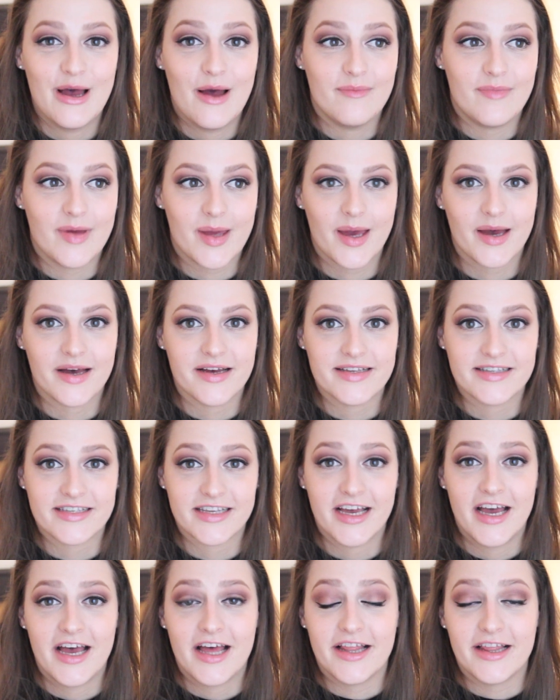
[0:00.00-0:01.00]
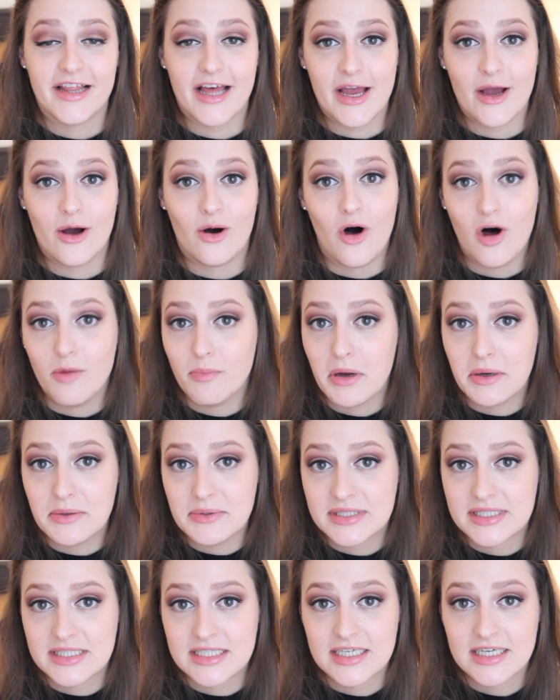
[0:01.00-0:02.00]
because they
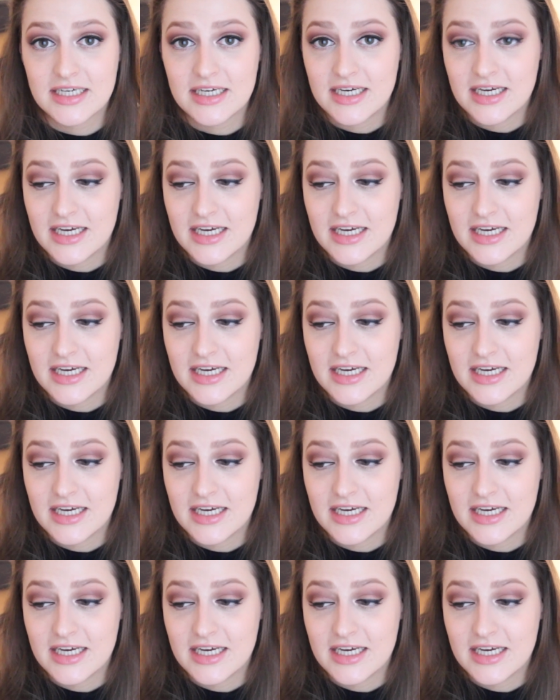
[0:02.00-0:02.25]
almost